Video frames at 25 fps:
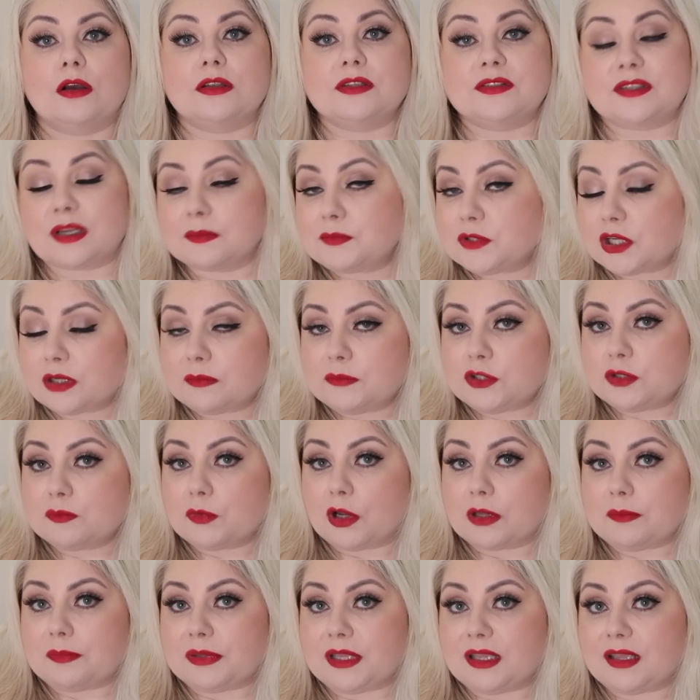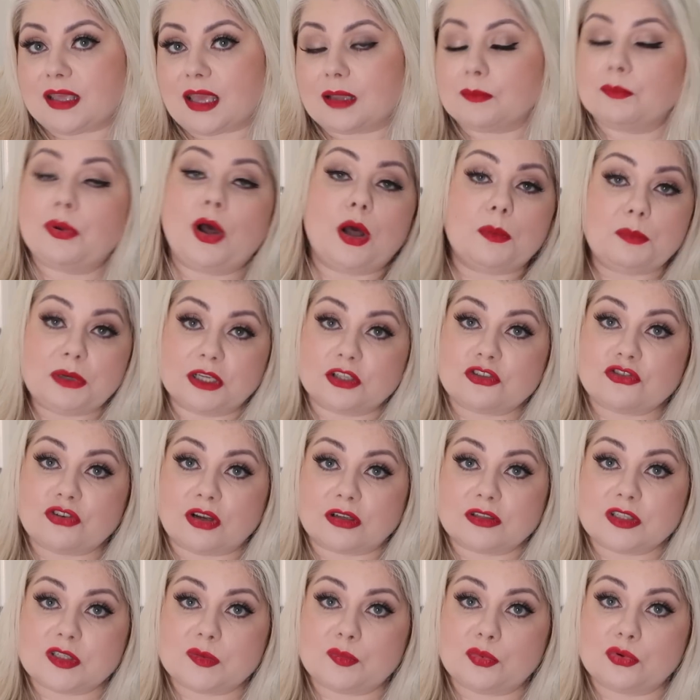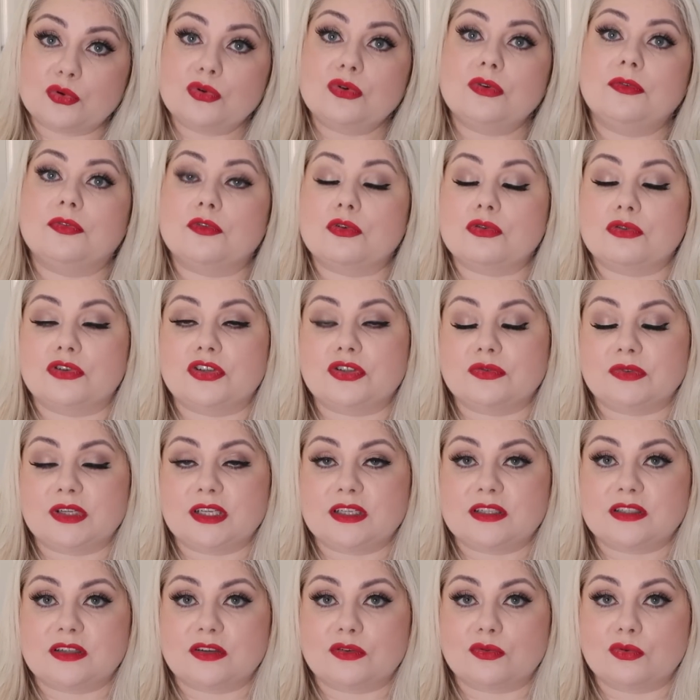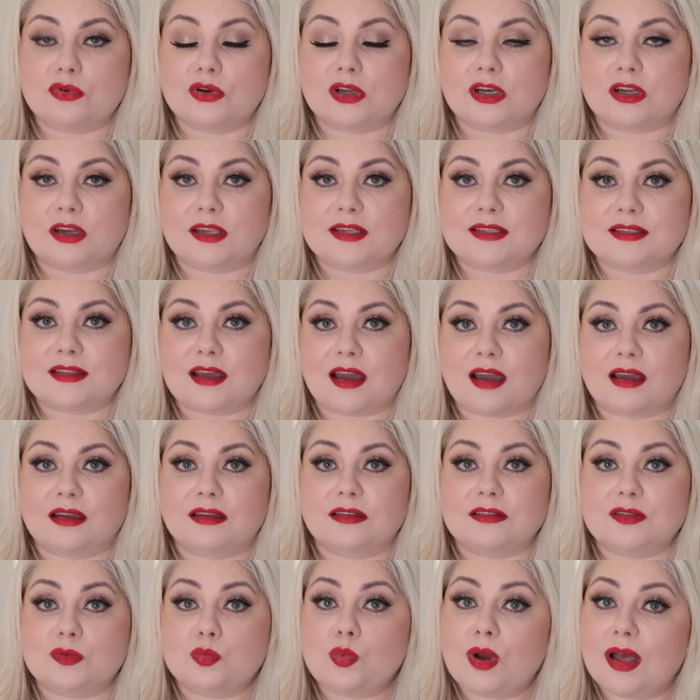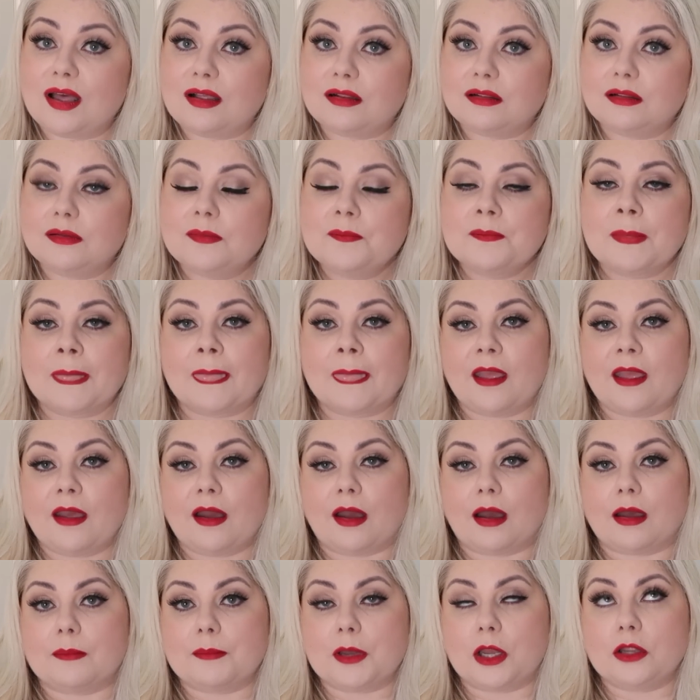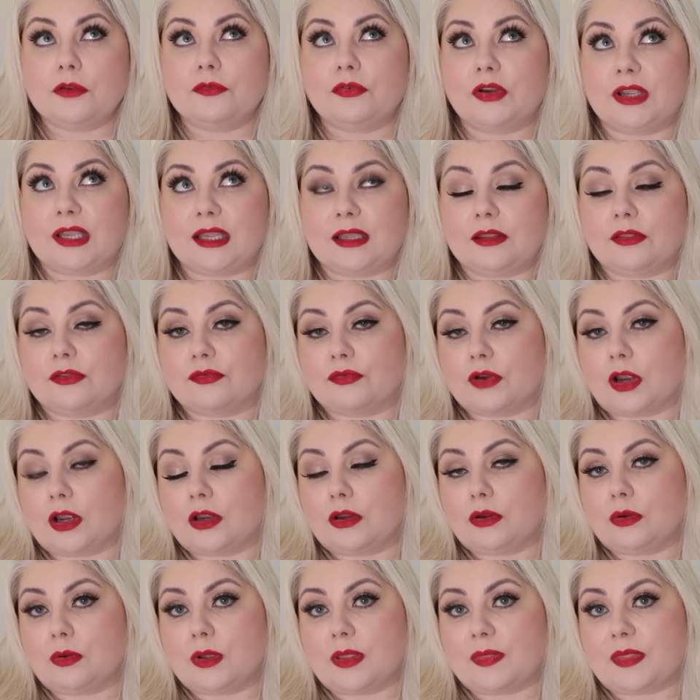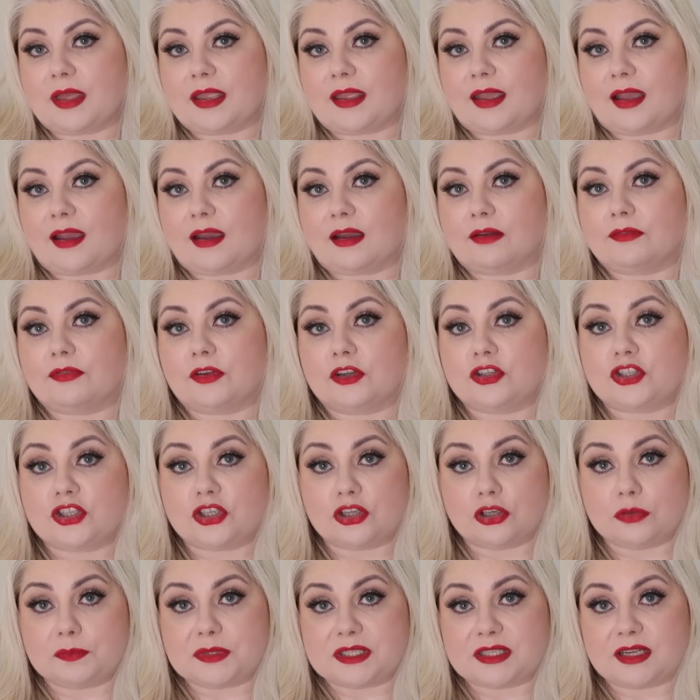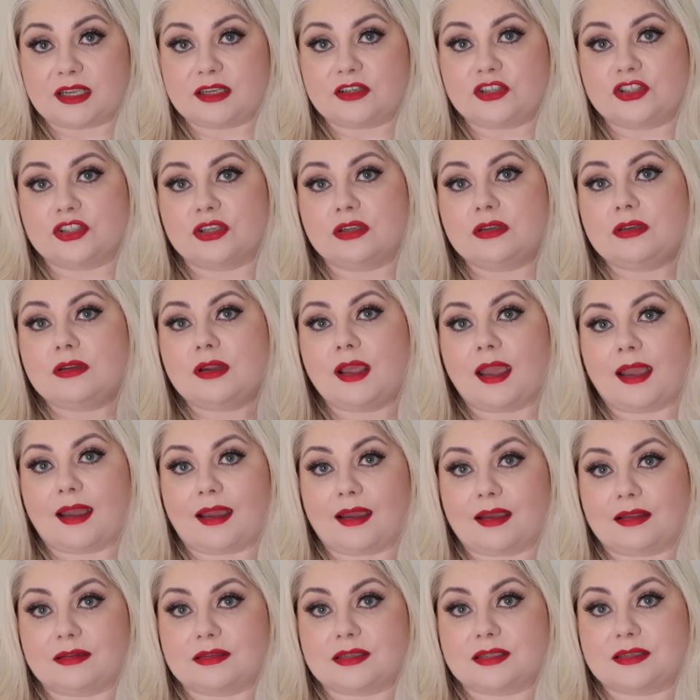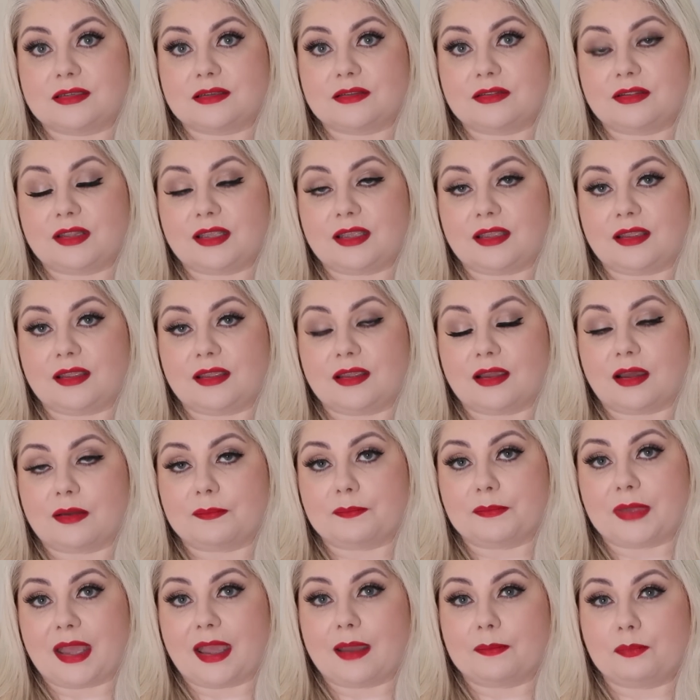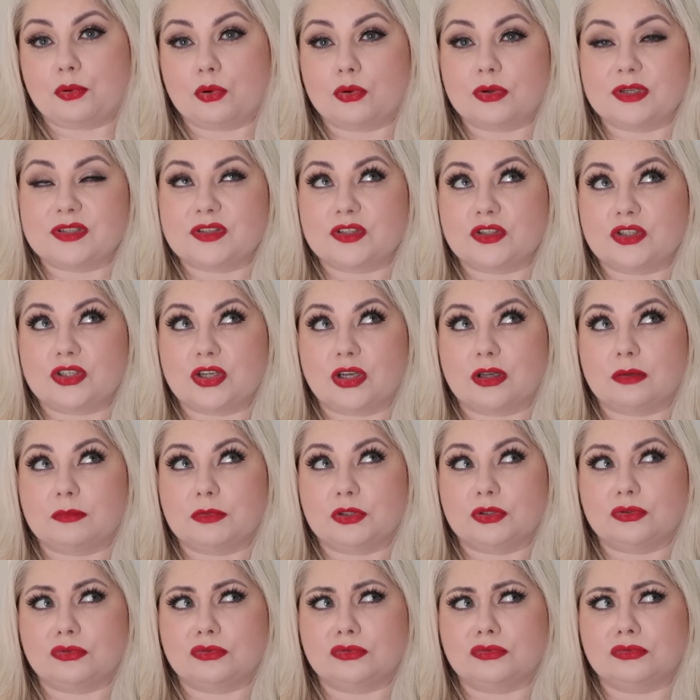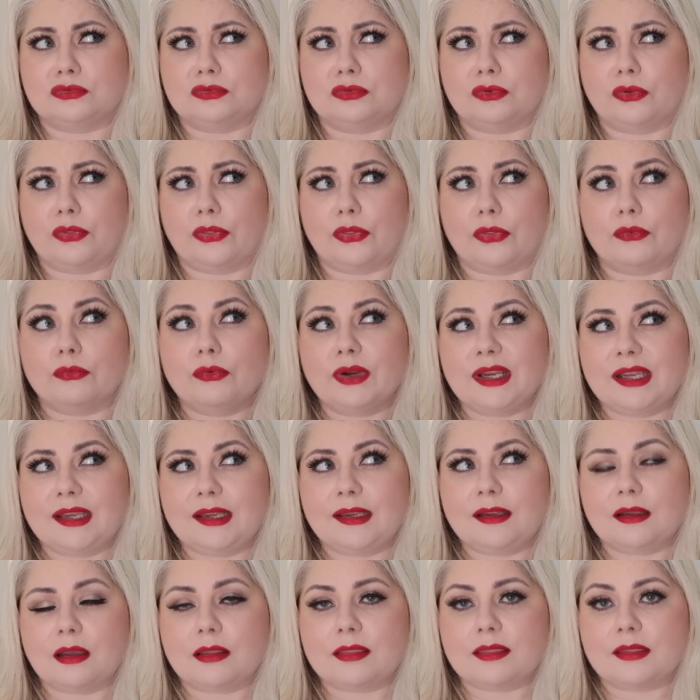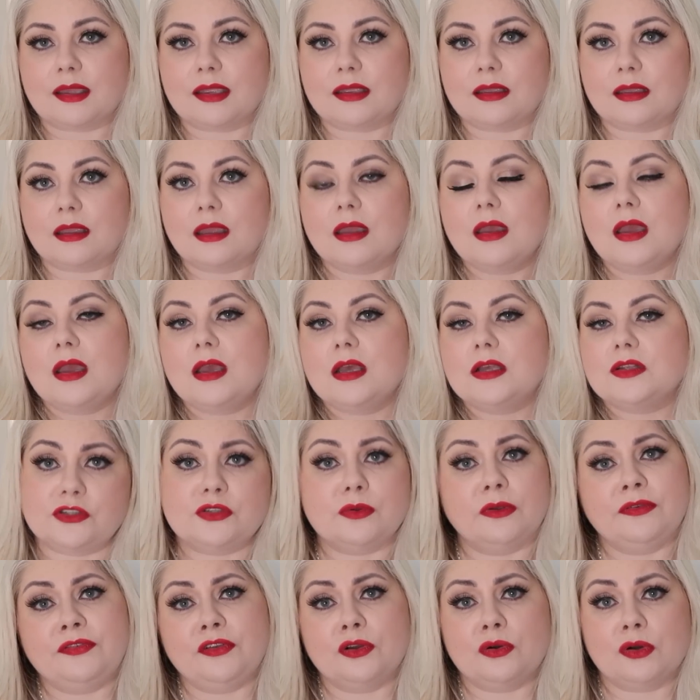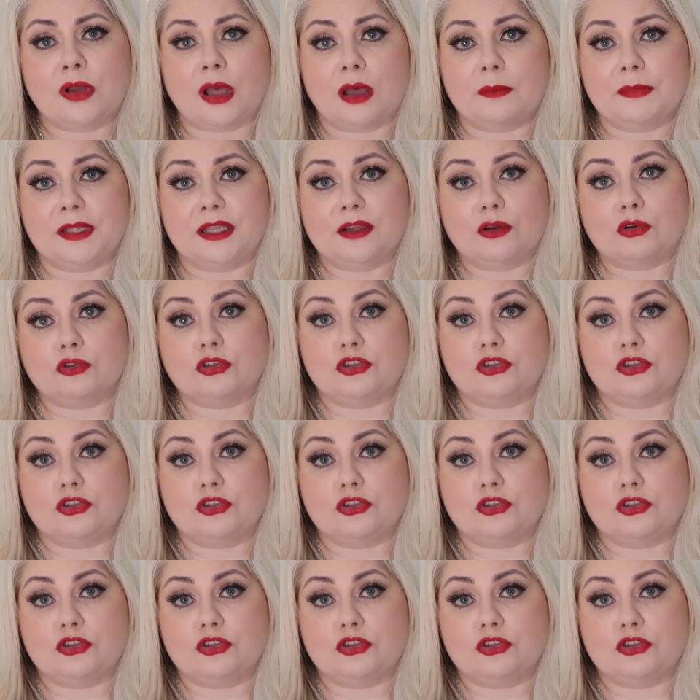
Sometimes you might be getting public transport. Of course, you need to organise that as well. Over at Heathrow, they have a tube station at the airport. It's at Terminal 3, I think. So if you're coming on